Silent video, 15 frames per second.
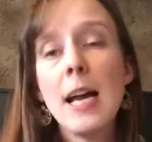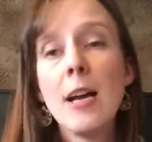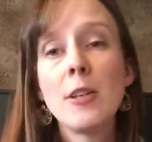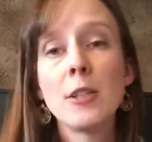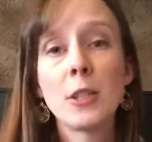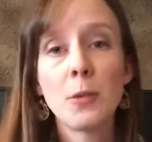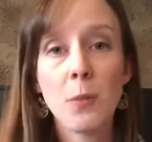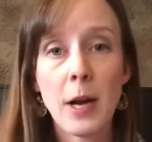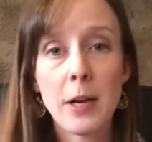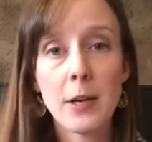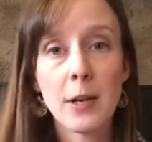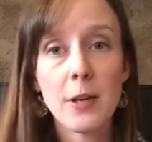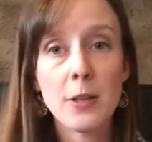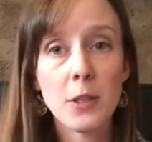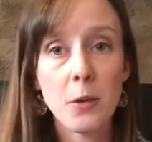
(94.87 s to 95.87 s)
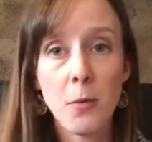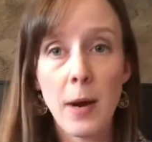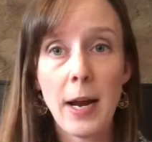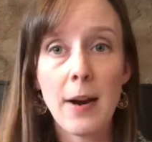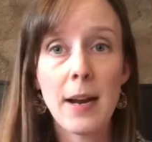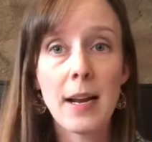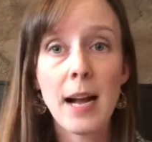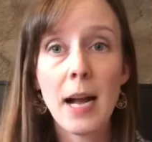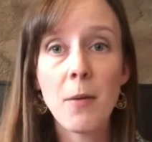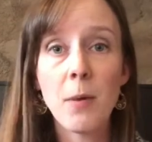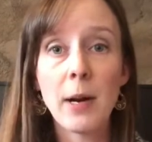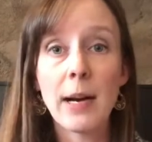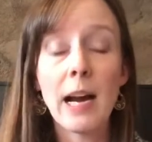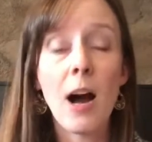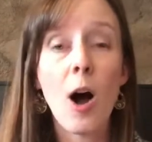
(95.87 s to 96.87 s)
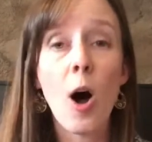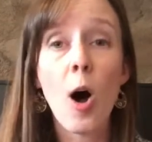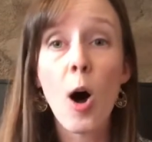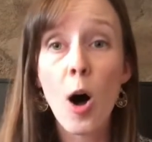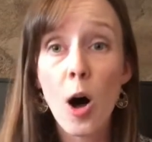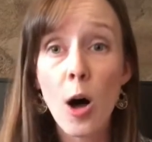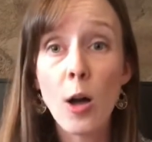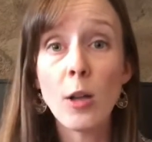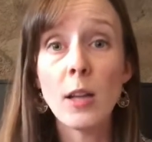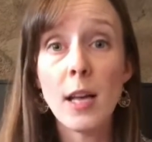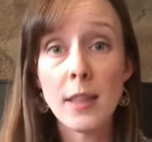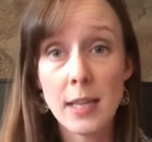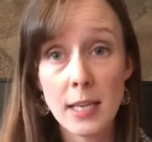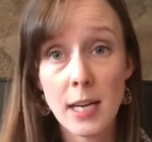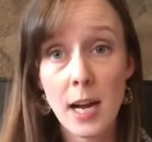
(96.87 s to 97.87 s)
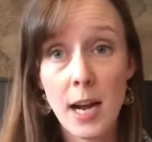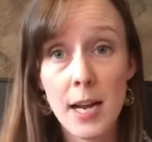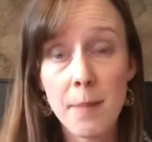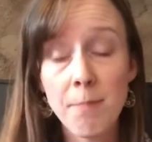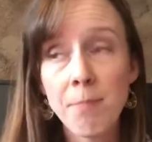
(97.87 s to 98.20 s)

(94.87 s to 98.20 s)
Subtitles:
sweater to wear and I wear it all the time.